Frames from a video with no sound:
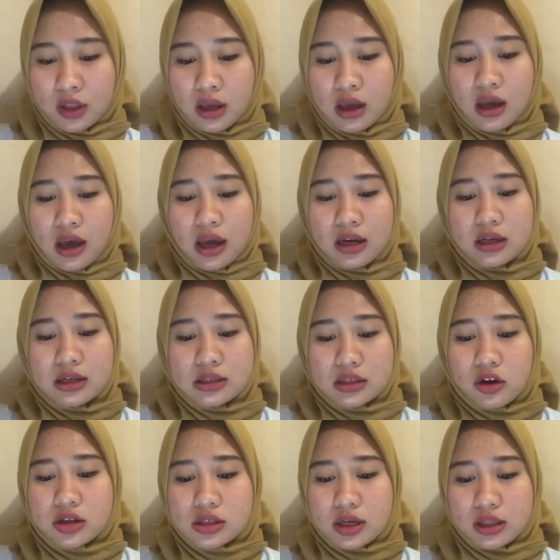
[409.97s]
And the
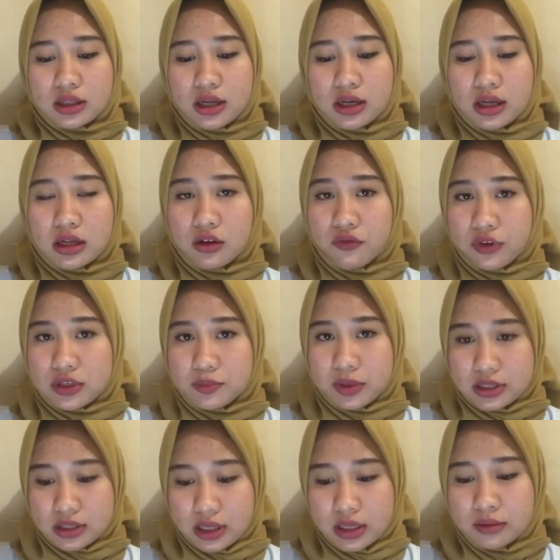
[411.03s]
discourse written in the first
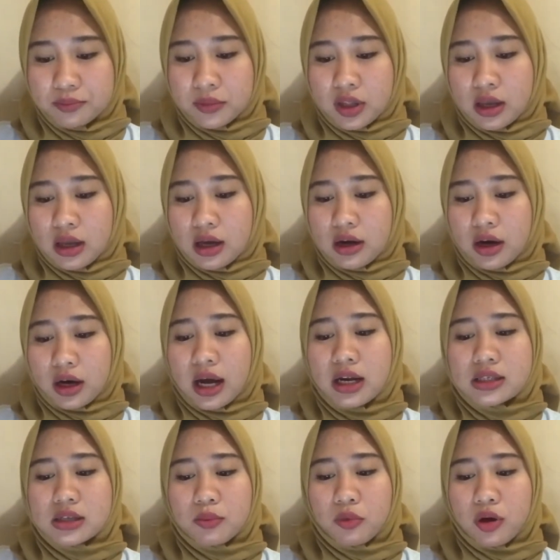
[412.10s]
person, Her Kind
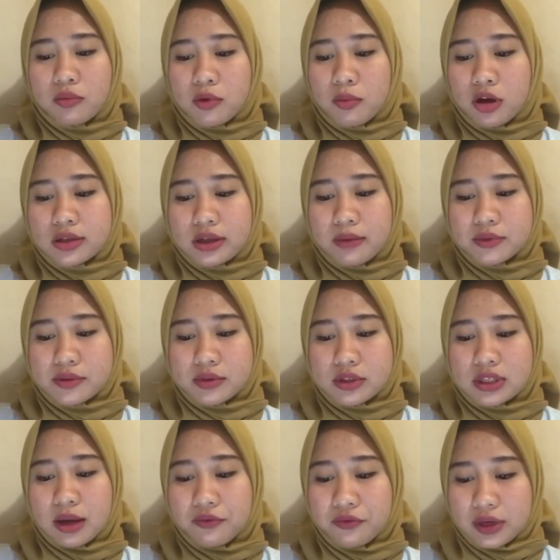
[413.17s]
is a poem about
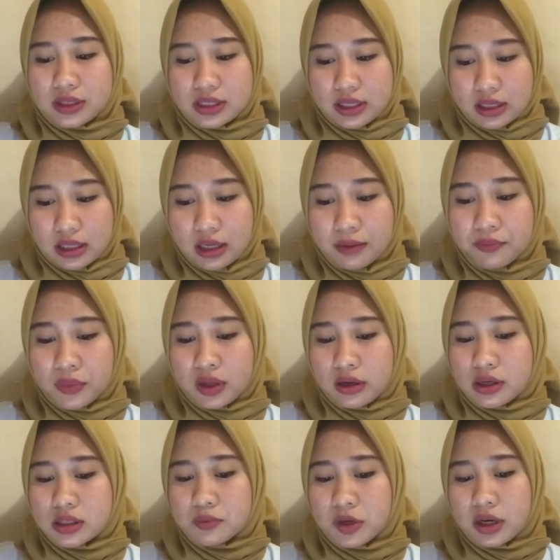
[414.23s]
subversity,
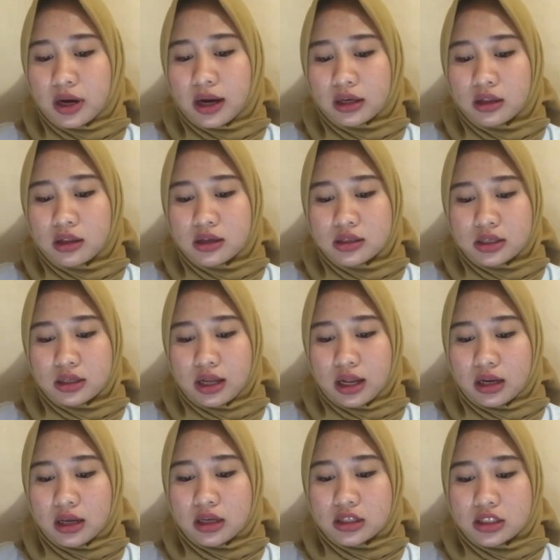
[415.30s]
the speaker acknowledging that
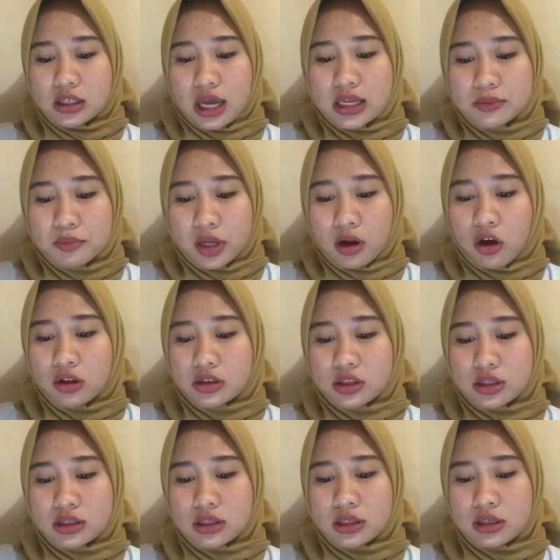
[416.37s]
she has been all
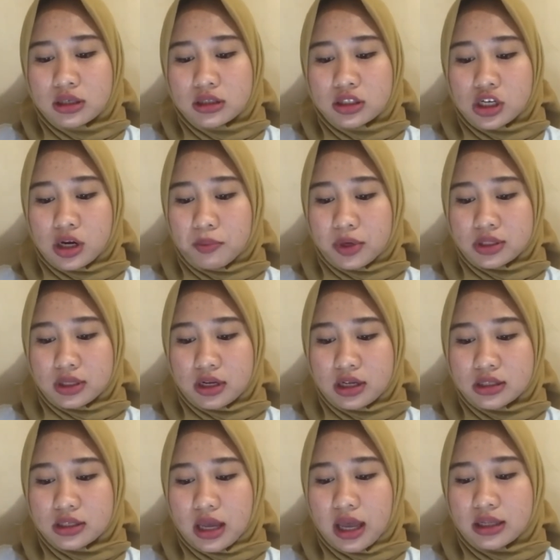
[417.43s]
the three
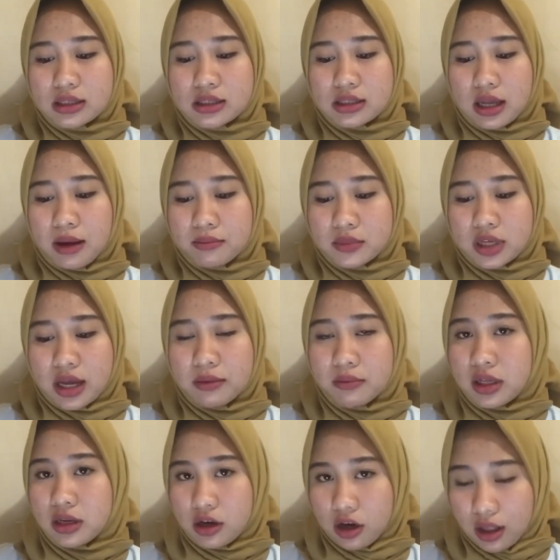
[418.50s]
personas at some time
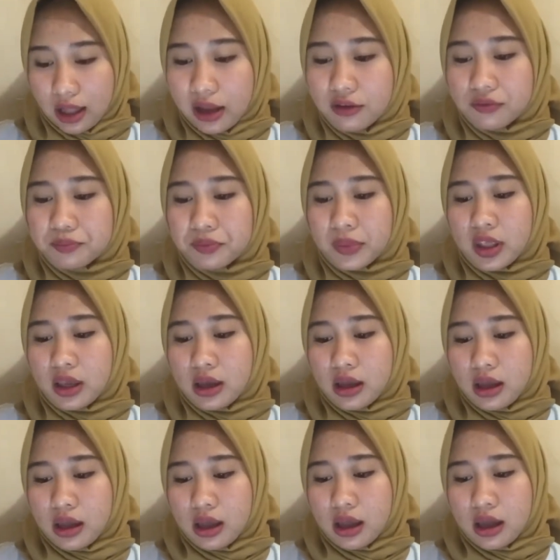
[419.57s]
in her life,
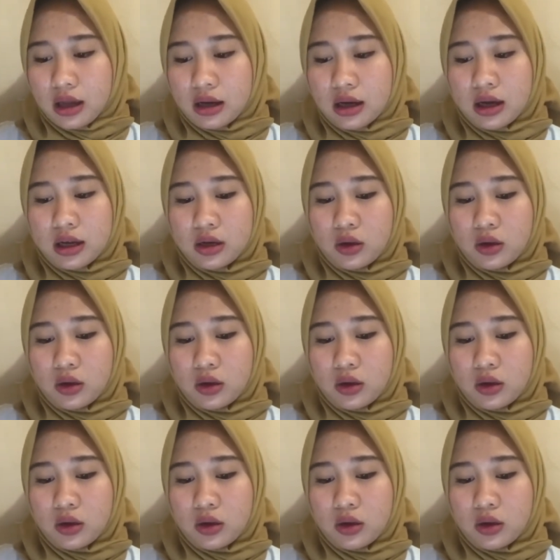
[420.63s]
the